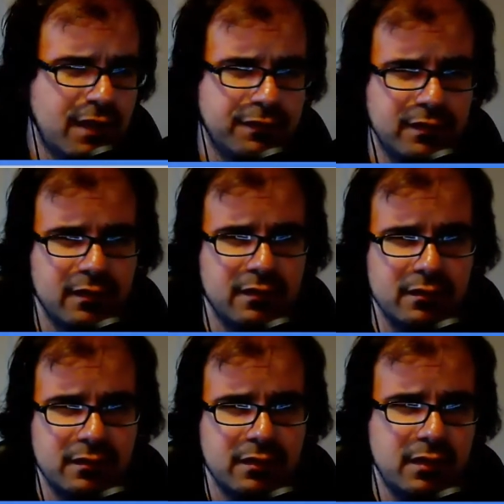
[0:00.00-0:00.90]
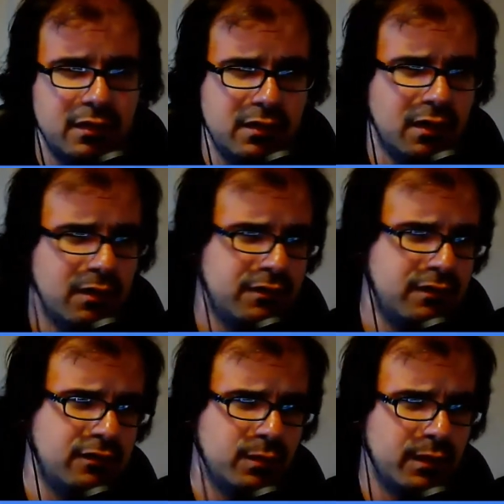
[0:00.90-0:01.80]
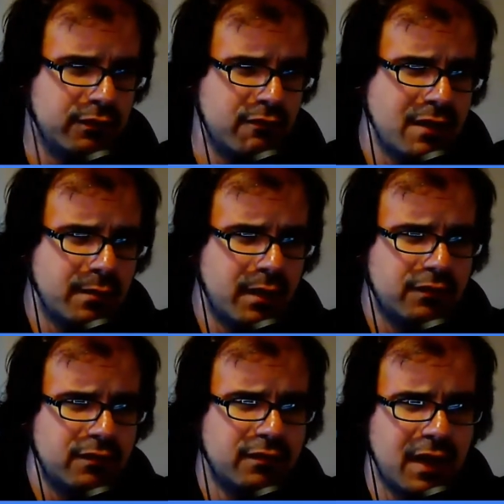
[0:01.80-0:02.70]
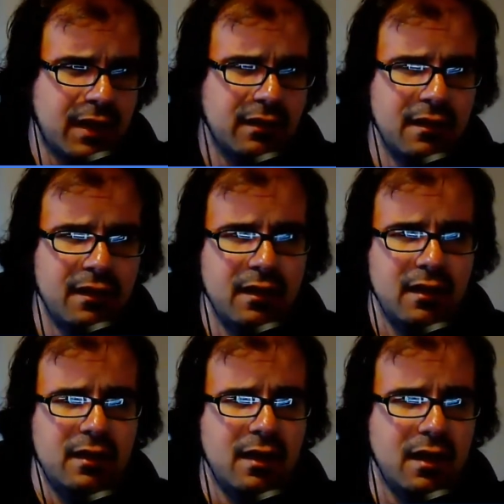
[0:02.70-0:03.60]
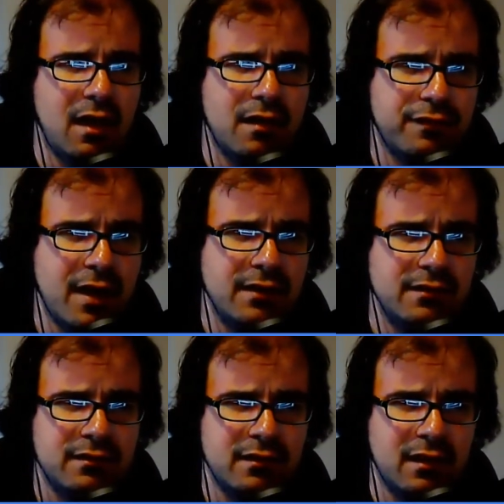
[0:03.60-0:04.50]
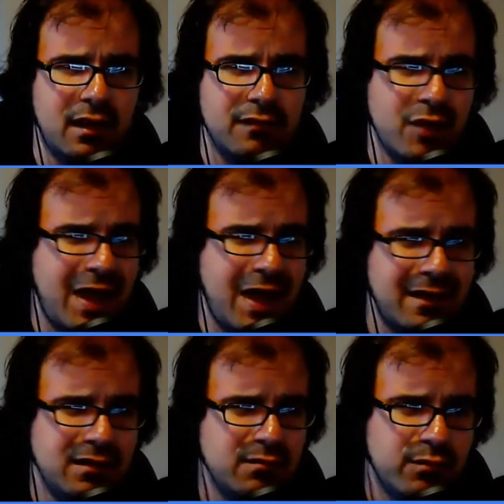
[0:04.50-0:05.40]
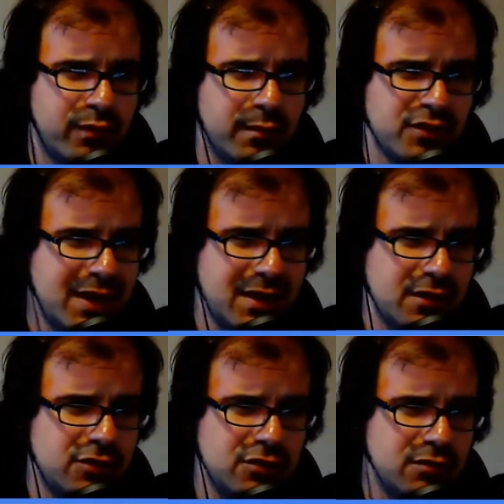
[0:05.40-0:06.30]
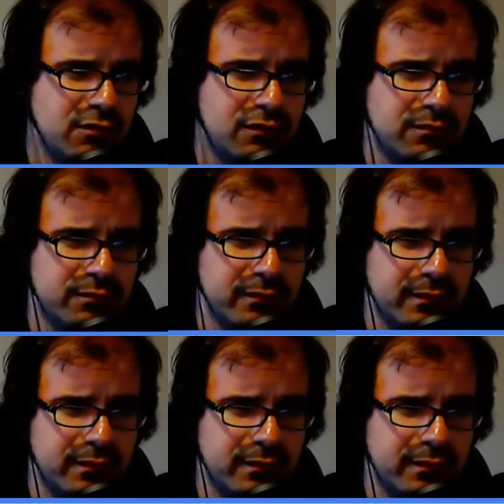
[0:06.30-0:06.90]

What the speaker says: have to, you know, it's swings and roundabouts. It's like, I find I've not had pretty much any issues,